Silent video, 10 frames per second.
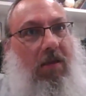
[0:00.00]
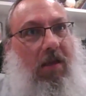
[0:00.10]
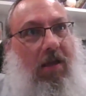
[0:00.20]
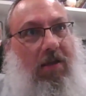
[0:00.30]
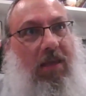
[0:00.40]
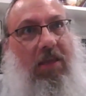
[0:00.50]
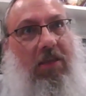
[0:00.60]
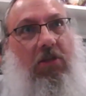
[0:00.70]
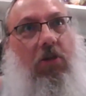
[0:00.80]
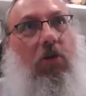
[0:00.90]
A
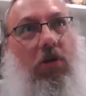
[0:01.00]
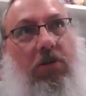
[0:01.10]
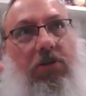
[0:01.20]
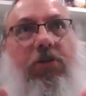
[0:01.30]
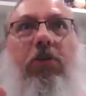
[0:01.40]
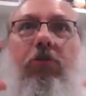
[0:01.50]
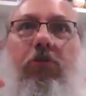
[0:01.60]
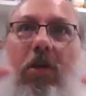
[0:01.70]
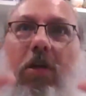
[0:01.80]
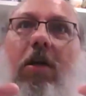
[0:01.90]
kid could
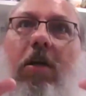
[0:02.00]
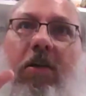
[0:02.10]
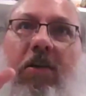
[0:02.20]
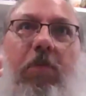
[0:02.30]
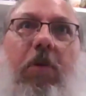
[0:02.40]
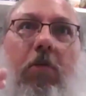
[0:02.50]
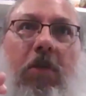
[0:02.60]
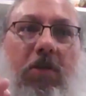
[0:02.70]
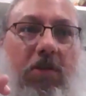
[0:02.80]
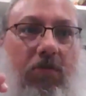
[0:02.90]
do an
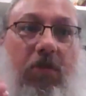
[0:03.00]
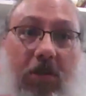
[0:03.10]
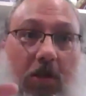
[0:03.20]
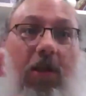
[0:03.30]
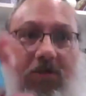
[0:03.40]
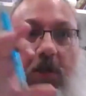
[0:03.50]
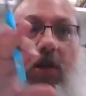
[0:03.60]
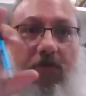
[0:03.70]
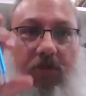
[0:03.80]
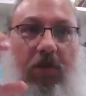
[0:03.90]
experiment with the classic
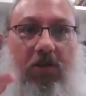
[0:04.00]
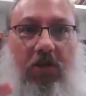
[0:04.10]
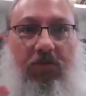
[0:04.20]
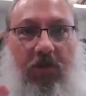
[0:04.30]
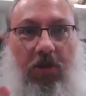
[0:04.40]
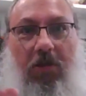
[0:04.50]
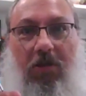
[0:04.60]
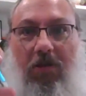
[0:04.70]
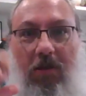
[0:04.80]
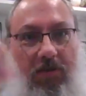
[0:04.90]
IV and DV
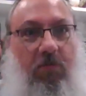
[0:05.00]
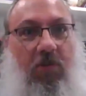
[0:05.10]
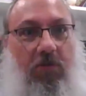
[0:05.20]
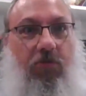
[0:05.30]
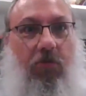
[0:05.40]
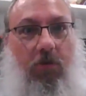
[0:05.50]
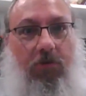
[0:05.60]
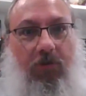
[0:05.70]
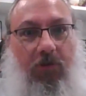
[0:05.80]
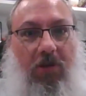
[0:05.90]
and some
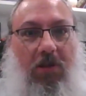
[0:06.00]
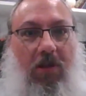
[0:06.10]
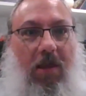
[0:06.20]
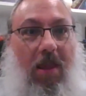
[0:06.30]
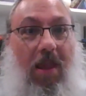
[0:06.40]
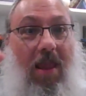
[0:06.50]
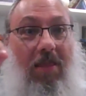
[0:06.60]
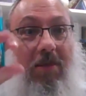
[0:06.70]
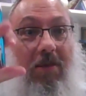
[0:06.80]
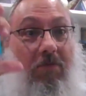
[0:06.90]
controls,
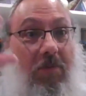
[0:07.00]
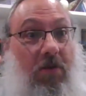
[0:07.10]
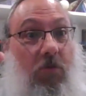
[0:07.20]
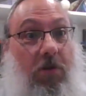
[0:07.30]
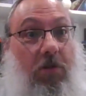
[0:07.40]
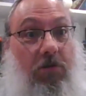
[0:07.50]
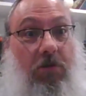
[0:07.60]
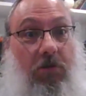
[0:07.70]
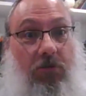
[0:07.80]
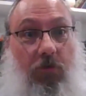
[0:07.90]
and then pick one of those
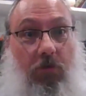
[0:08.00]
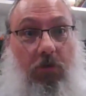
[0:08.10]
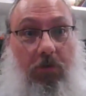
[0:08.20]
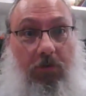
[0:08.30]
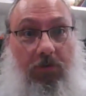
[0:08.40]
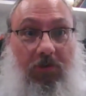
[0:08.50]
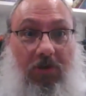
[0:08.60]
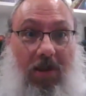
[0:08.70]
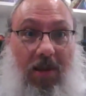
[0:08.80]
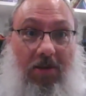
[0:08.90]
controls
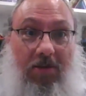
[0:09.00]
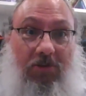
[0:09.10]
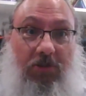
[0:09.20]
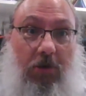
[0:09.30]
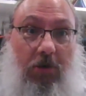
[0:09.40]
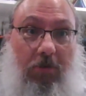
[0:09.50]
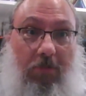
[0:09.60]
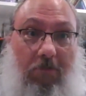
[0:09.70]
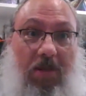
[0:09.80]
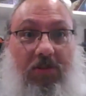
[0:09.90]
and start
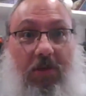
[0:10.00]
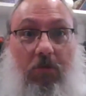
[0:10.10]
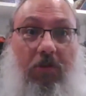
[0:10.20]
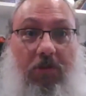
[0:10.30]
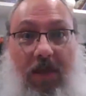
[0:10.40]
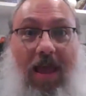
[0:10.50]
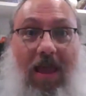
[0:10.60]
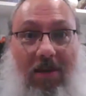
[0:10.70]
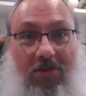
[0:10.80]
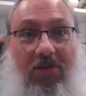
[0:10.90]
messing with
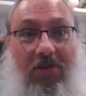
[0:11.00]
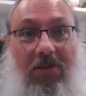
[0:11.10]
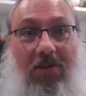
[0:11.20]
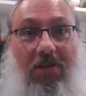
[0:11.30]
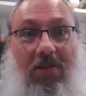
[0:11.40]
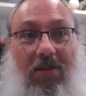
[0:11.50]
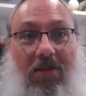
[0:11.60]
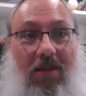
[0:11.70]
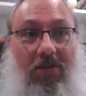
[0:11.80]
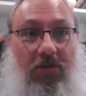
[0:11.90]
that
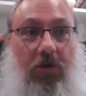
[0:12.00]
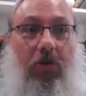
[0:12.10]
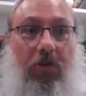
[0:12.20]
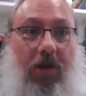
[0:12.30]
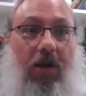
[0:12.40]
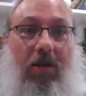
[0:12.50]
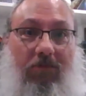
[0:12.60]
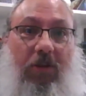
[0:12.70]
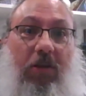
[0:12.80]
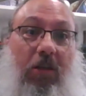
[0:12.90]
and turn the
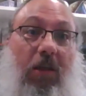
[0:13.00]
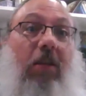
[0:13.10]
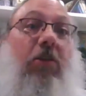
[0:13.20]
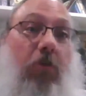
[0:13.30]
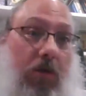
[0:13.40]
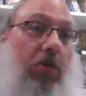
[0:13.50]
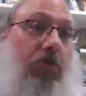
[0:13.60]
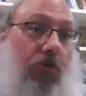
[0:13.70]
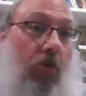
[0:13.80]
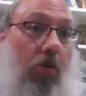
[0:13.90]
IV into a
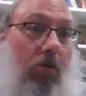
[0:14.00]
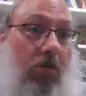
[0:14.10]
control,